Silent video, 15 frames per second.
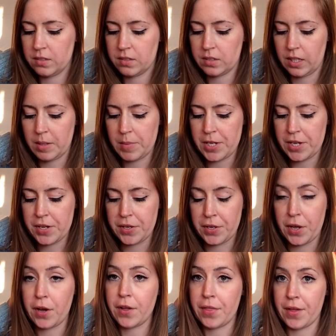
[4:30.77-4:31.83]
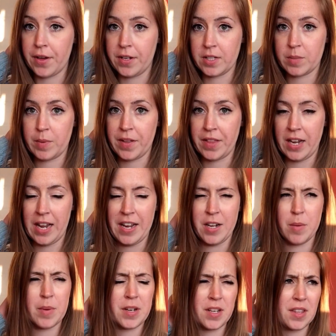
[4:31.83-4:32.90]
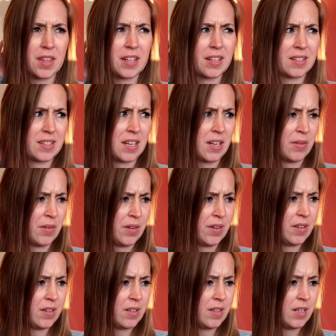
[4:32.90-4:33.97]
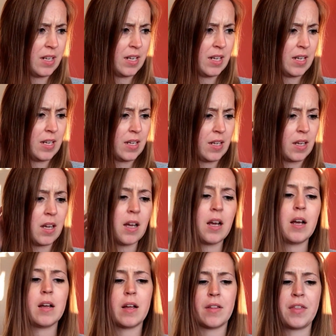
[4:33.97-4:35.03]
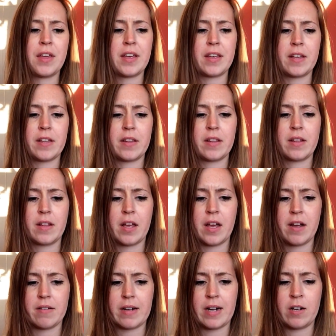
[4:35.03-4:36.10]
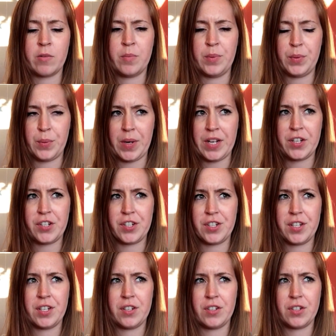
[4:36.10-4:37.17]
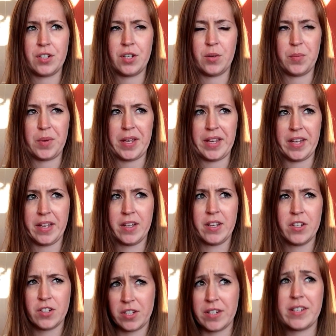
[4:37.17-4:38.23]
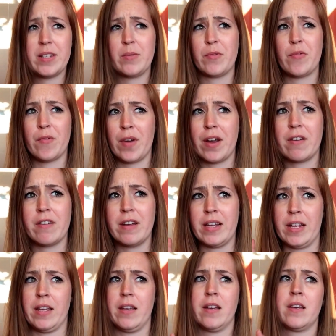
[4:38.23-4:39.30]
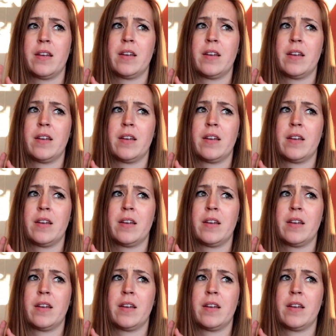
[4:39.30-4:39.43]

So let me know your thoughts about the lineup. I don't think there's anyone. I think her out of Bewitched, she'll be, she seems very,